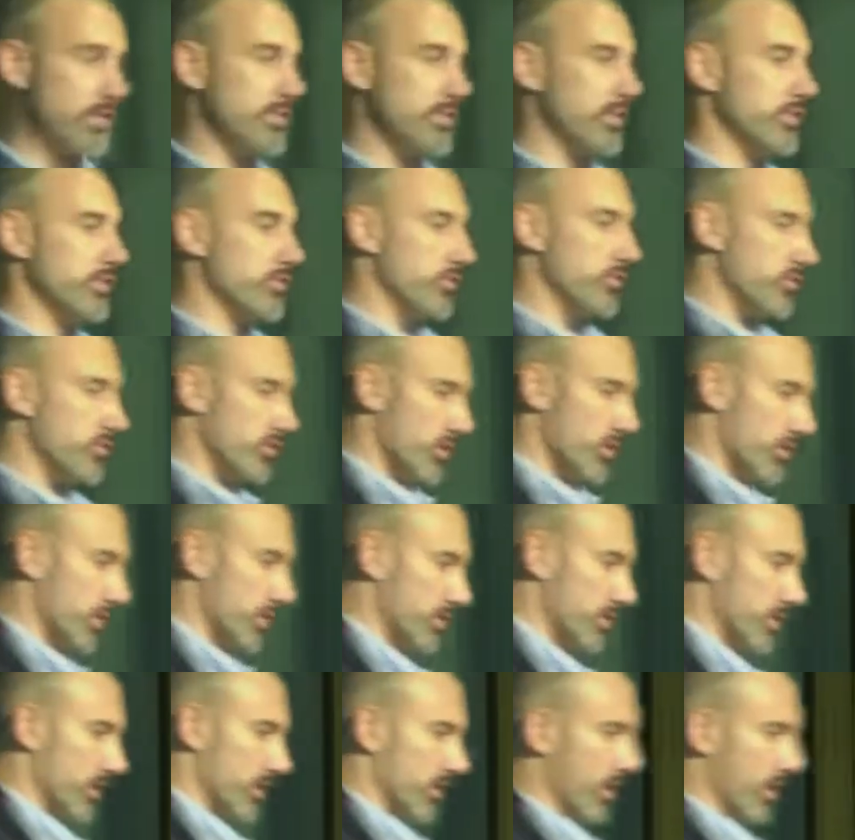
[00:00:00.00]
traffic
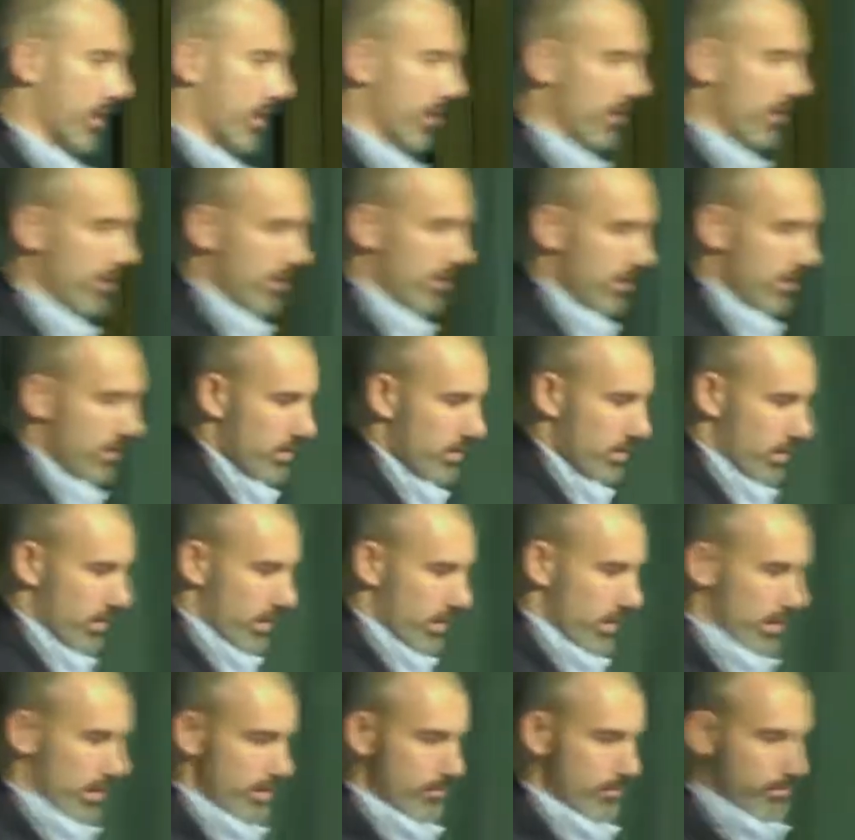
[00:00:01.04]
related sensors and things like
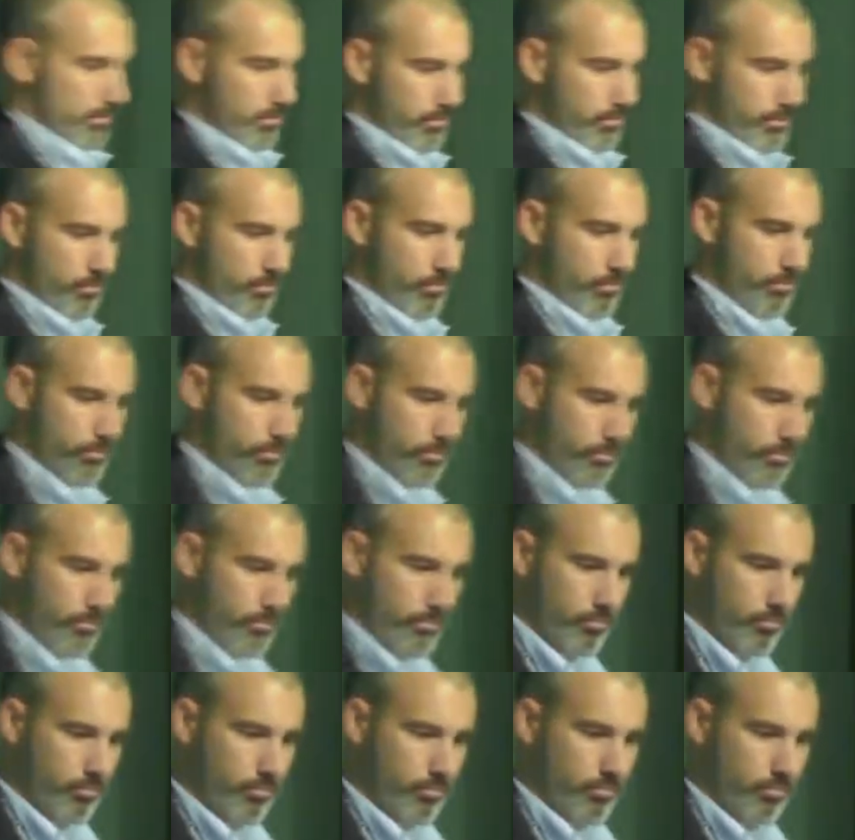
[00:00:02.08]
that.
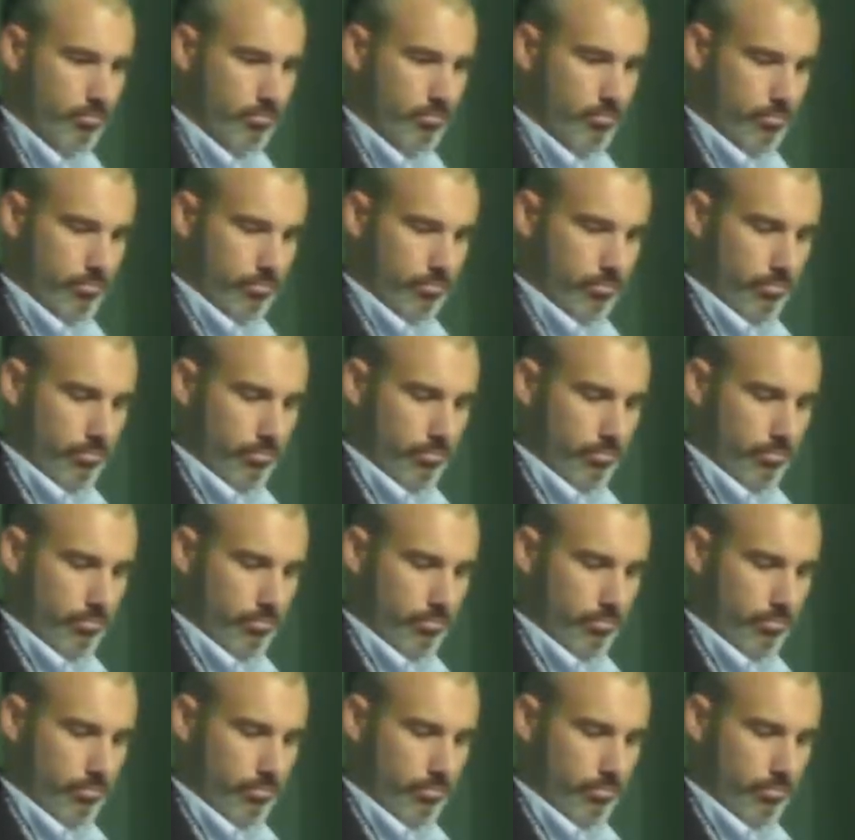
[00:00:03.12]
Um,